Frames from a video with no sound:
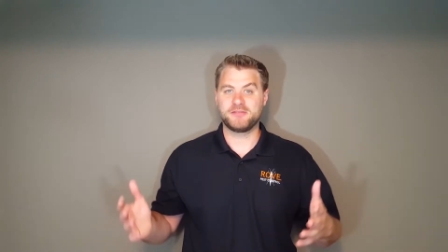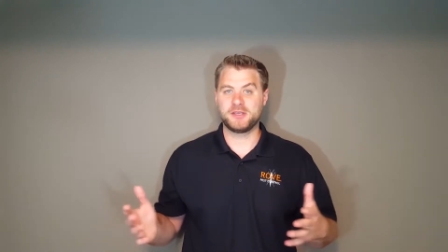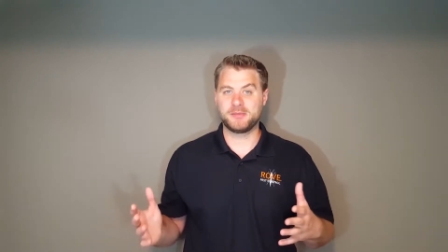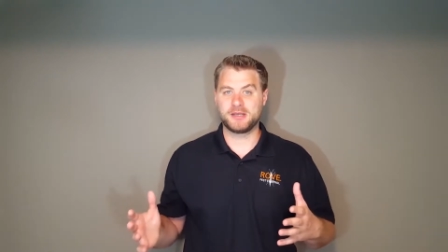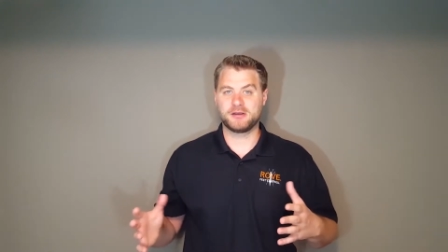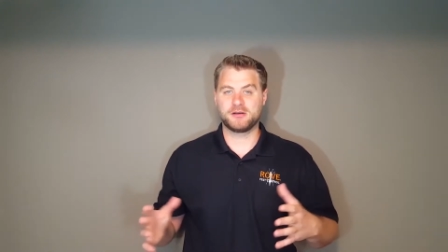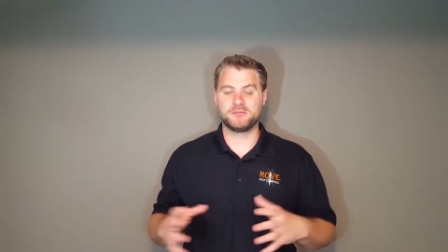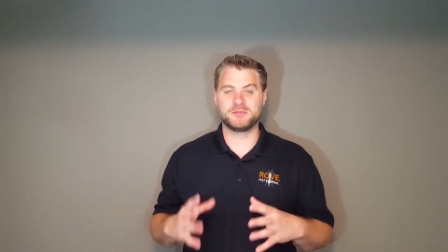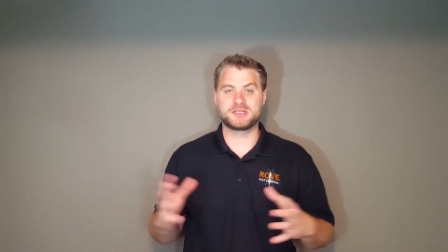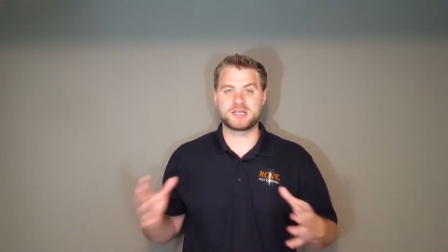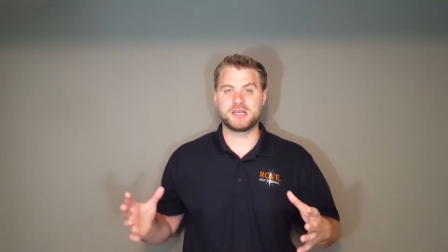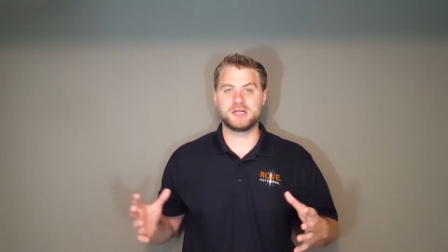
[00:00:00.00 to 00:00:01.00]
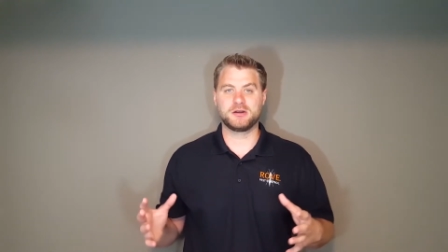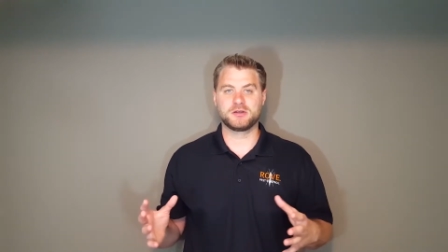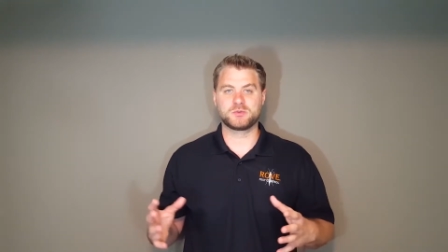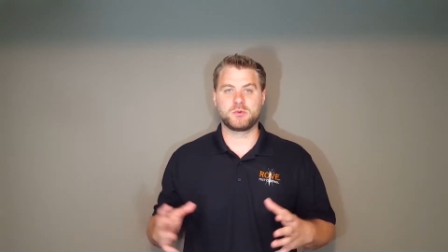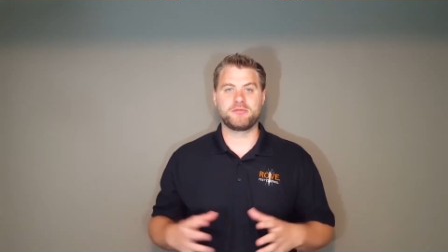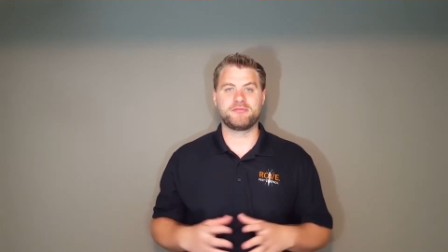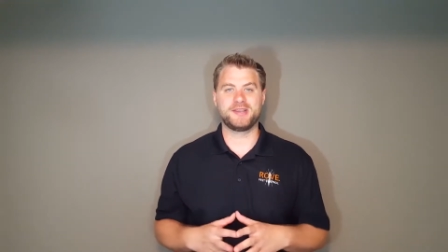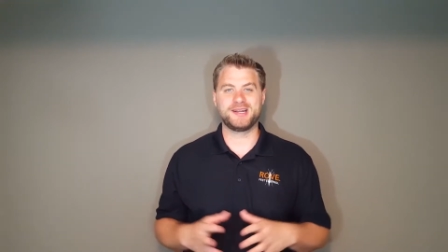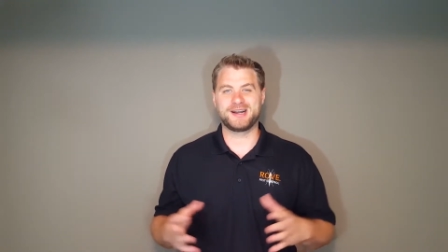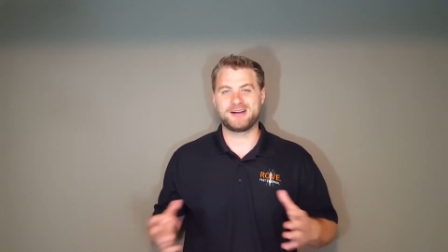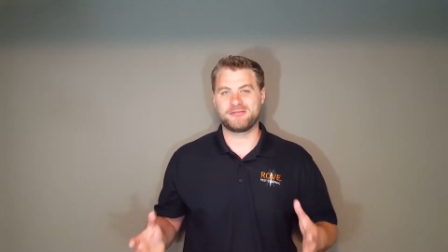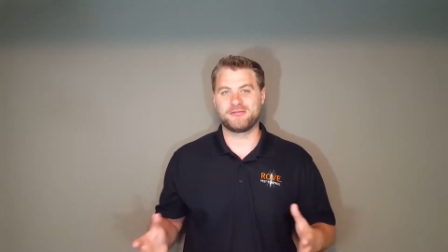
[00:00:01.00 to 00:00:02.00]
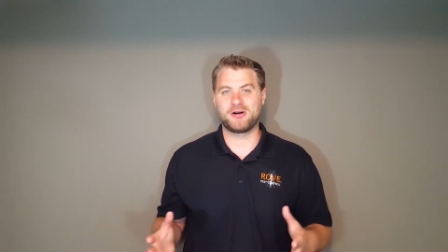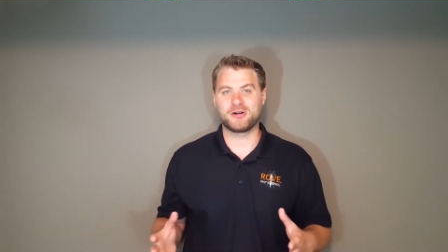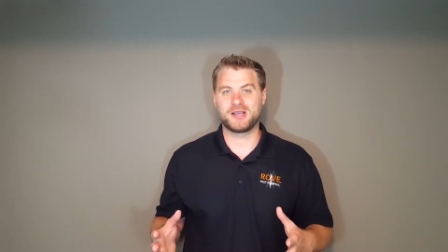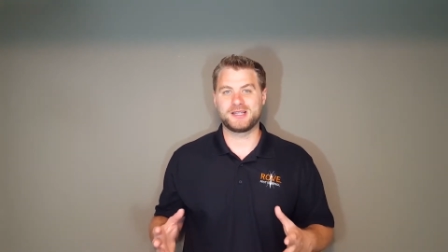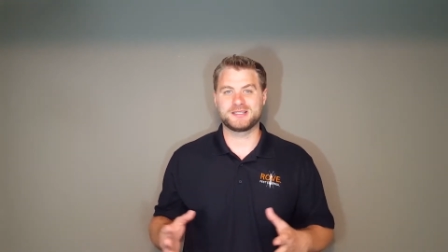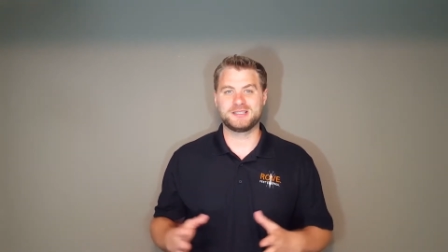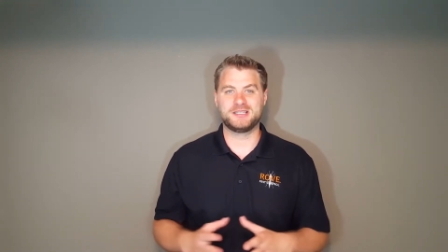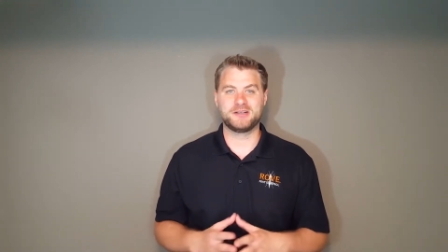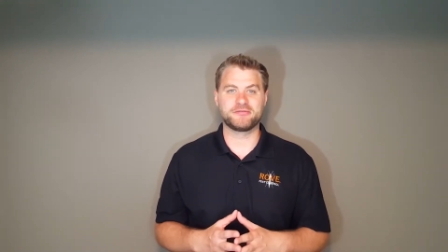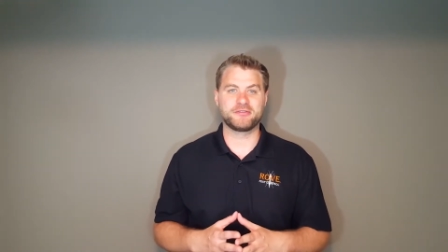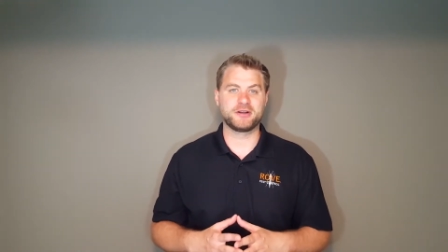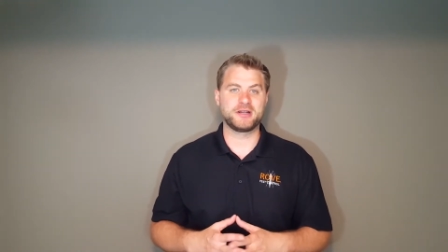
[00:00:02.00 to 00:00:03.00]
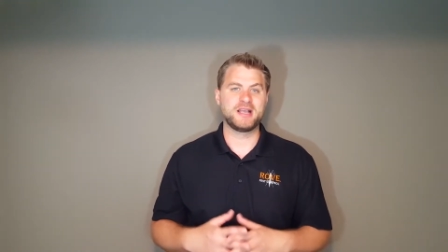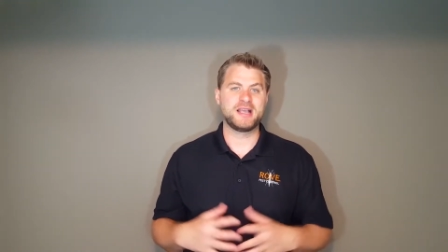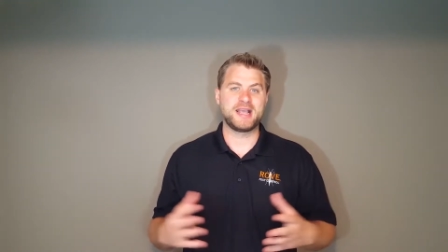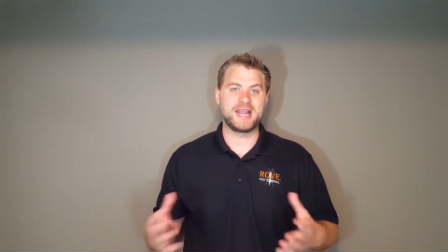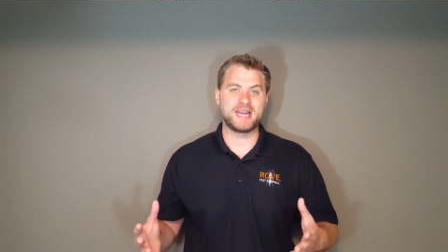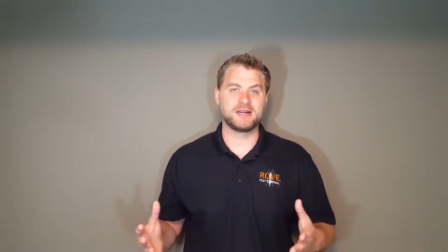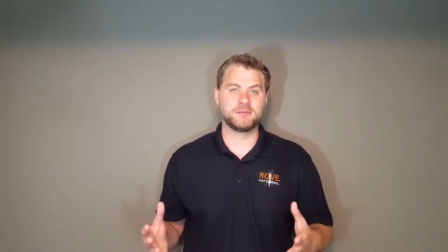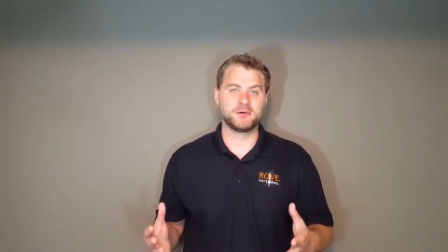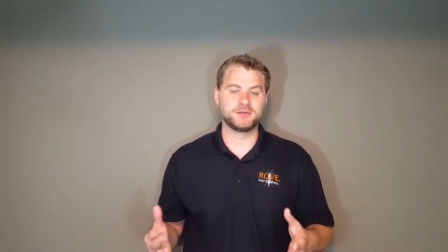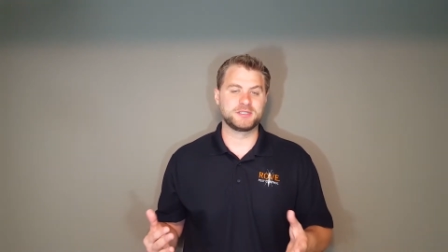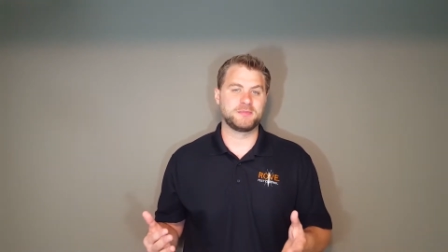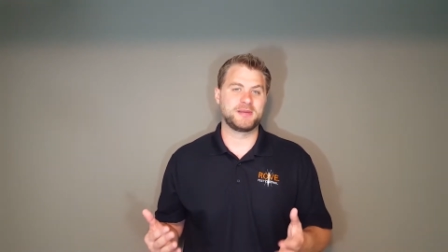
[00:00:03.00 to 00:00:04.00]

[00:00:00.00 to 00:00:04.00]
female mosquitoes will feed off of all kinds of different animals.